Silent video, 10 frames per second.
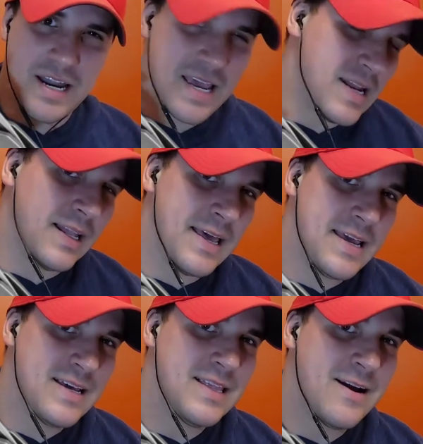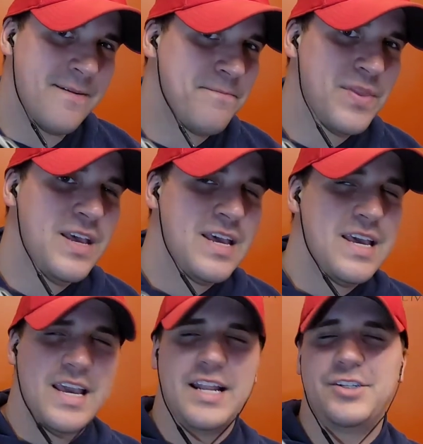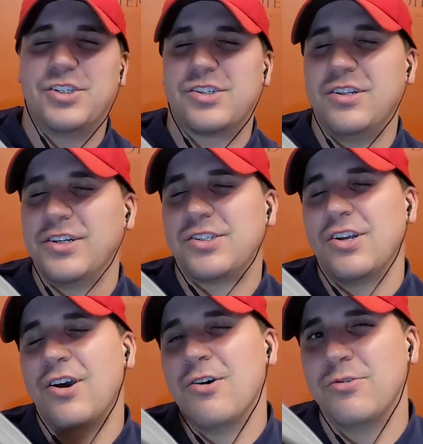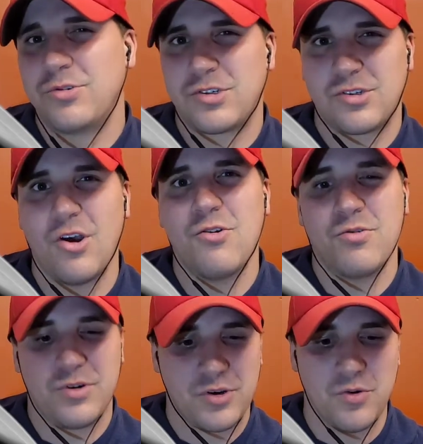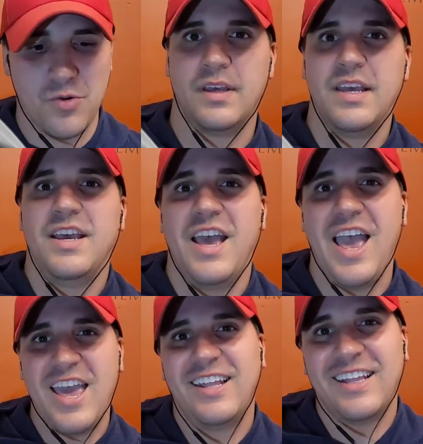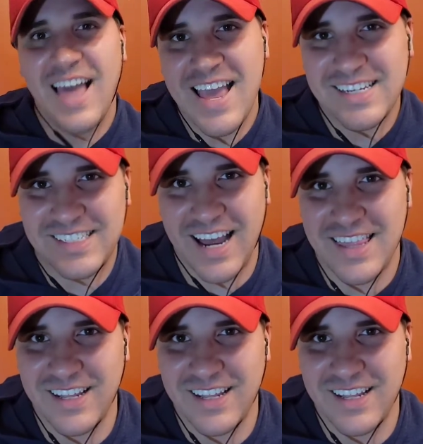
inlay in there, and it just looks oh so cool. And last on the